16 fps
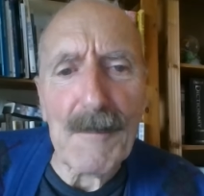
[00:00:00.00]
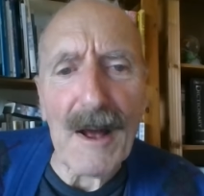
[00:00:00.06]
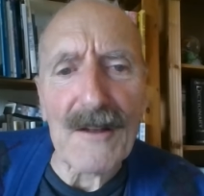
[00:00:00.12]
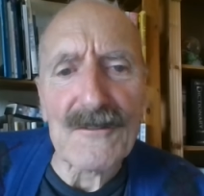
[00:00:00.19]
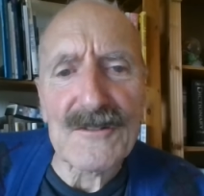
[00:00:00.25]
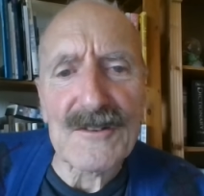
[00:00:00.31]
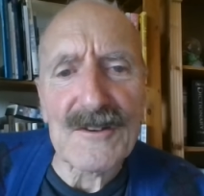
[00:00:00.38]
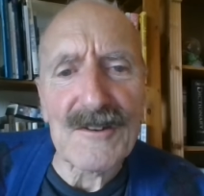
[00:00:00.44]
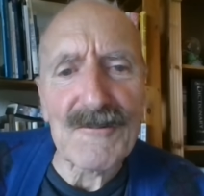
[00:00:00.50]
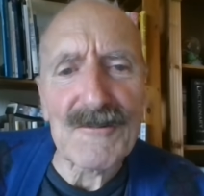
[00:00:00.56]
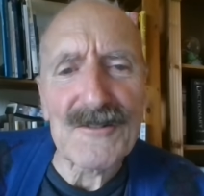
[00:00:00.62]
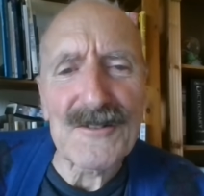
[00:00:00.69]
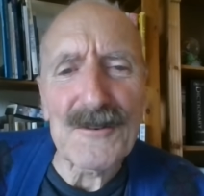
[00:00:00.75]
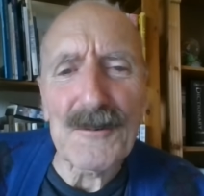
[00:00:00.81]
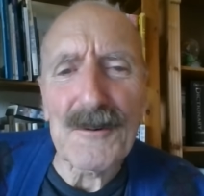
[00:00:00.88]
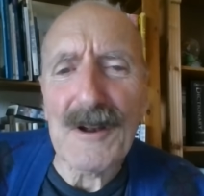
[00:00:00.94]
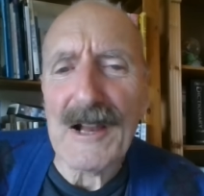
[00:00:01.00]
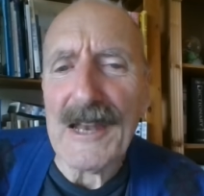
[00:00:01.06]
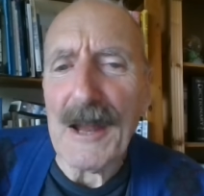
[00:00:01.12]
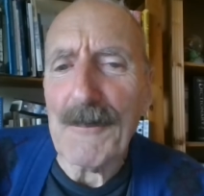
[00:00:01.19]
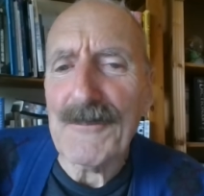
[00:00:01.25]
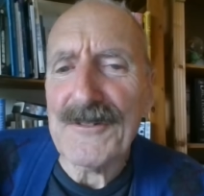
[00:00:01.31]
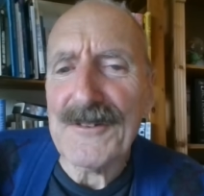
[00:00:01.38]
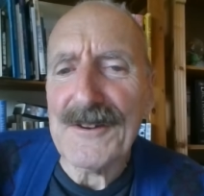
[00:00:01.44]
much. There are still
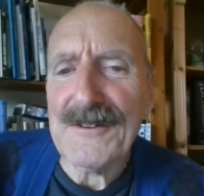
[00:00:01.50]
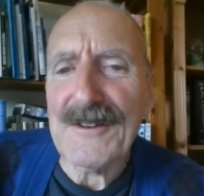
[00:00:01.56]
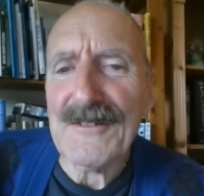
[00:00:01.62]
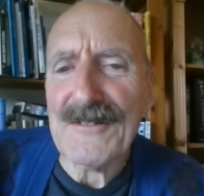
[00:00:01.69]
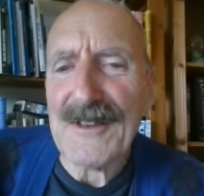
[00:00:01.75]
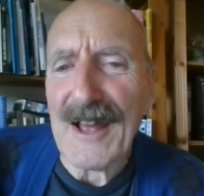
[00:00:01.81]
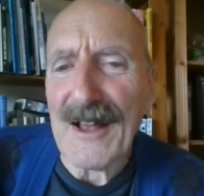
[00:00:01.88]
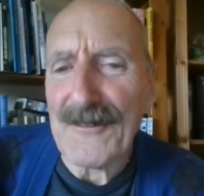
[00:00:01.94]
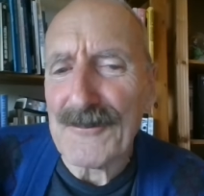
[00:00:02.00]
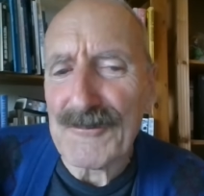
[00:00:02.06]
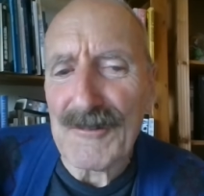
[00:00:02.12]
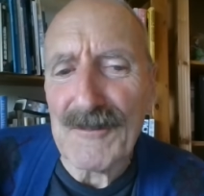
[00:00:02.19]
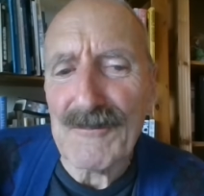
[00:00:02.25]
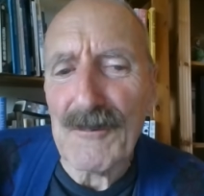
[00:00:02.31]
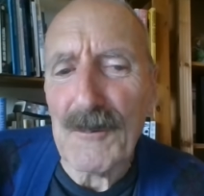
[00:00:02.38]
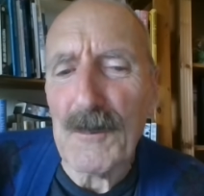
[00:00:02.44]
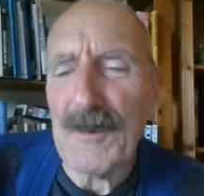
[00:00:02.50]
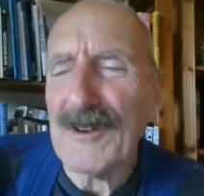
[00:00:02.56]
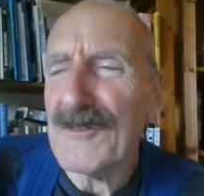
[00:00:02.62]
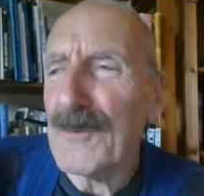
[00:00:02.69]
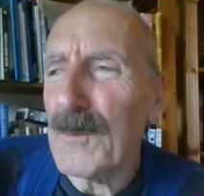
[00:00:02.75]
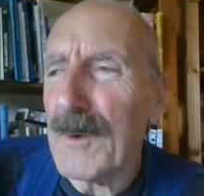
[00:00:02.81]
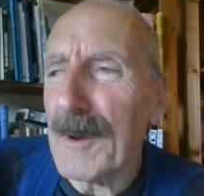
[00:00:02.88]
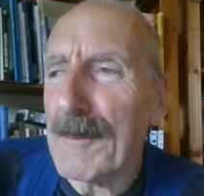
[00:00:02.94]
clubs in this country from
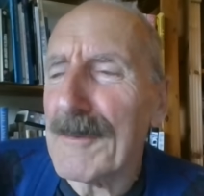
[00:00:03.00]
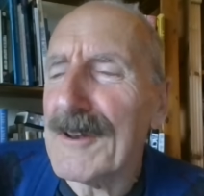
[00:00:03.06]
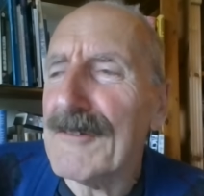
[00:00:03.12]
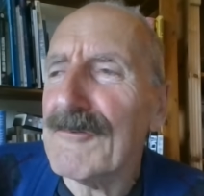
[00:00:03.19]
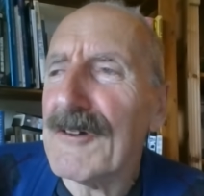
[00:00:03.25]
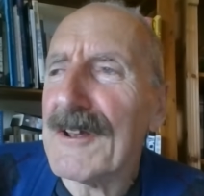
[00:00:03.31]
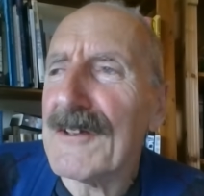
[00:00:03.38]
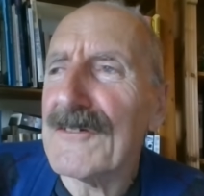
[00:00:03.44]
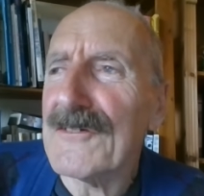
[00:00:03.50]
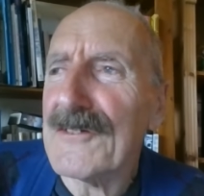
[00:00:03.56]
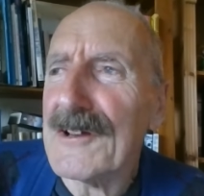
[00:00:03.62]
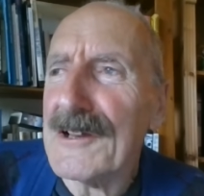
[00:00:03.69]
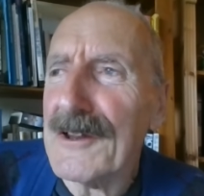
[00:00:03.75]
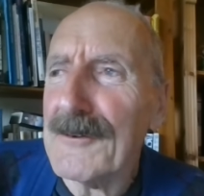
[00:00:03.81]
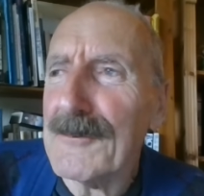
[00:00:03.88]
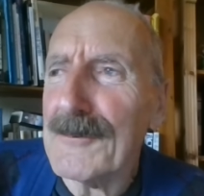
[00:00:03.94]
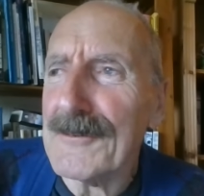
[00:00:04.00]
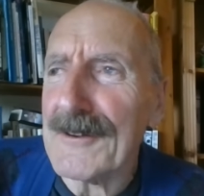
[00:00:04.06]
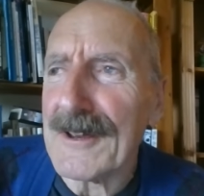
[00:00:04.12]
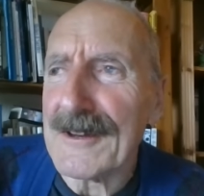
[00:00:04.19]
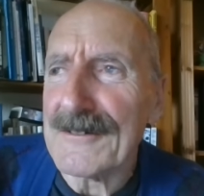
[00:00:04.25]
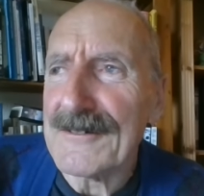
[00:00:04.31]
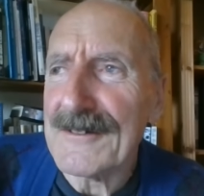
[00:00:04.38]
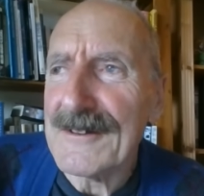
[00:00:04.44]
which women are
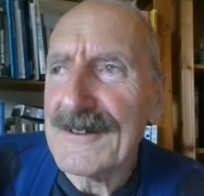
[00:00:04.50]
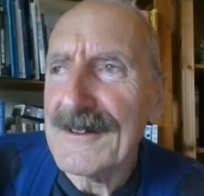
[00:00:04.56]
excluded.